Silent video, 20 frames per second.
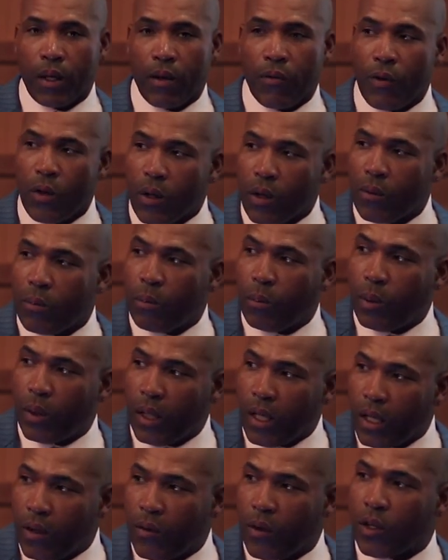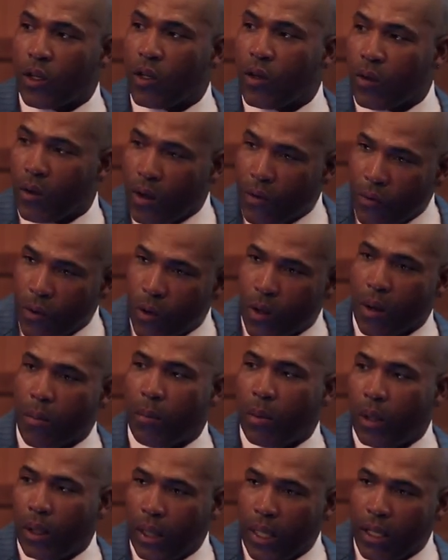if you can believe, if you, if you
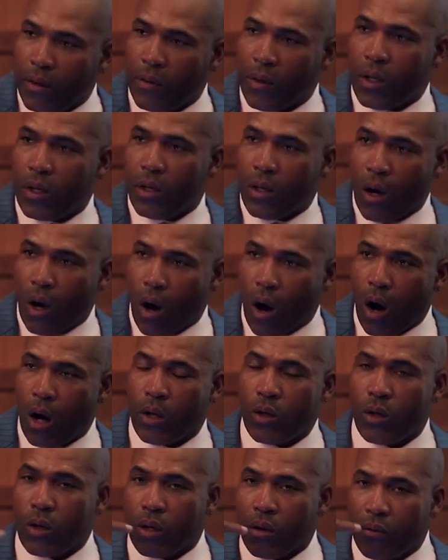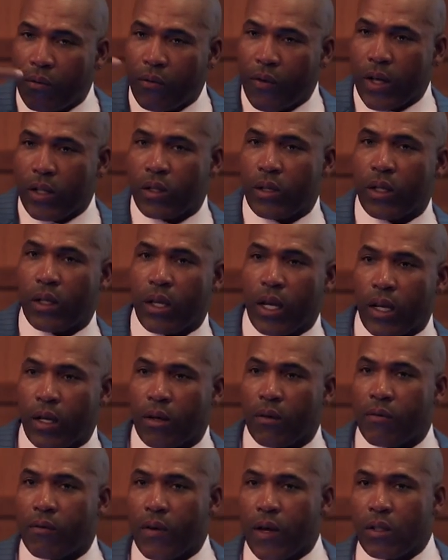can believe it in your heart and you confess it, can
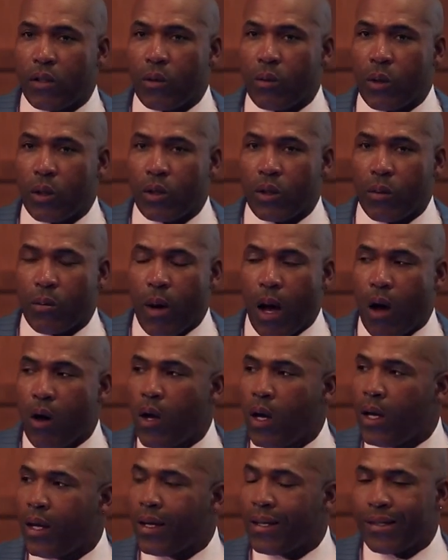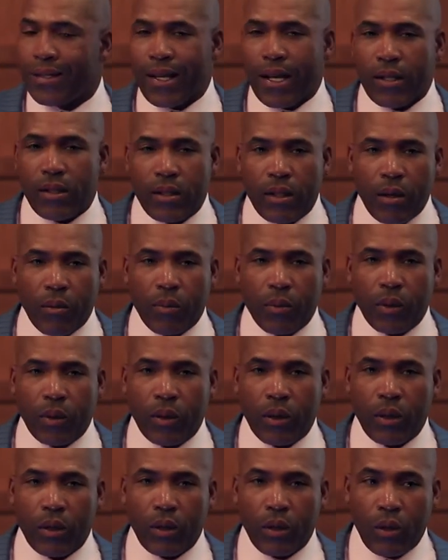confess it with your mouth, it's that
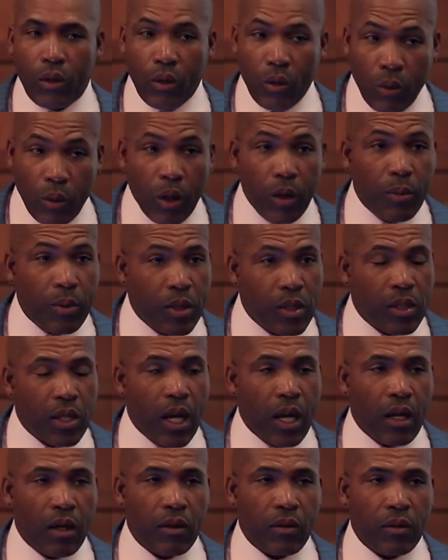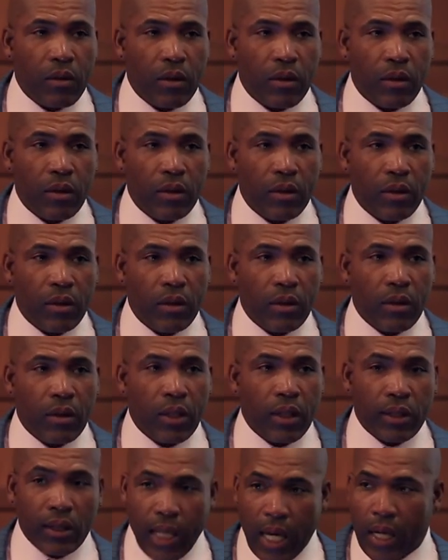simple. You will be saved.
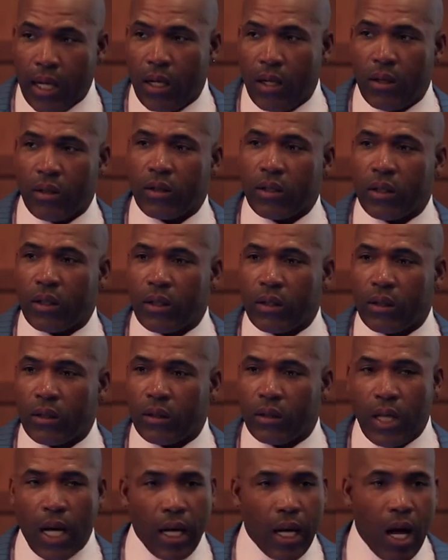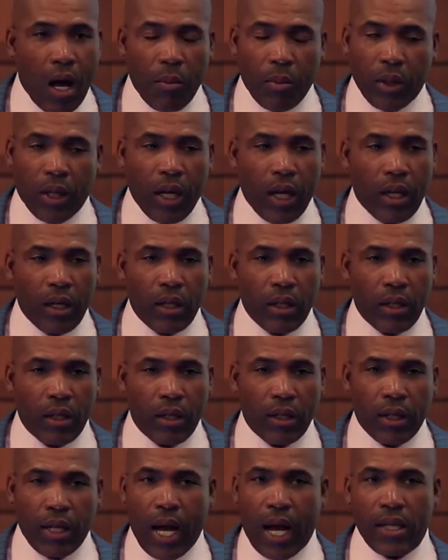It's that easy. It's not
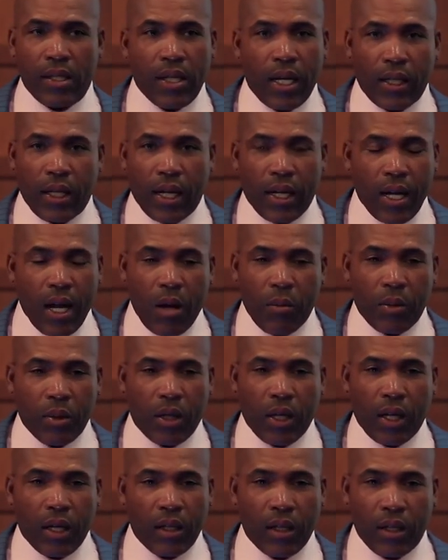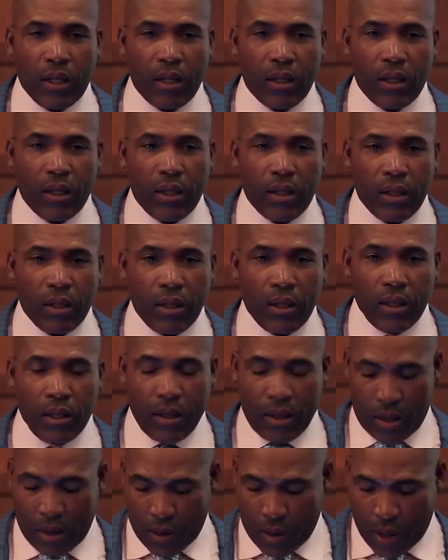complicated. God's not that complicated.
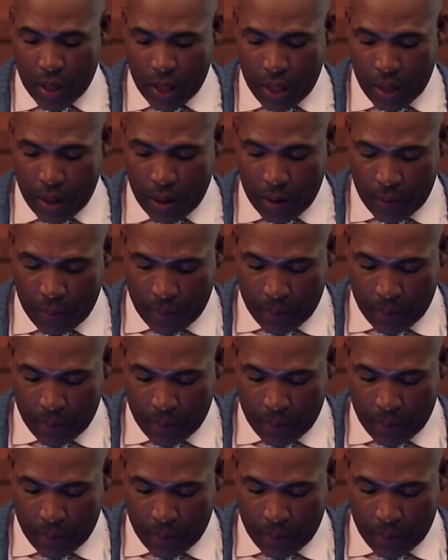Okay?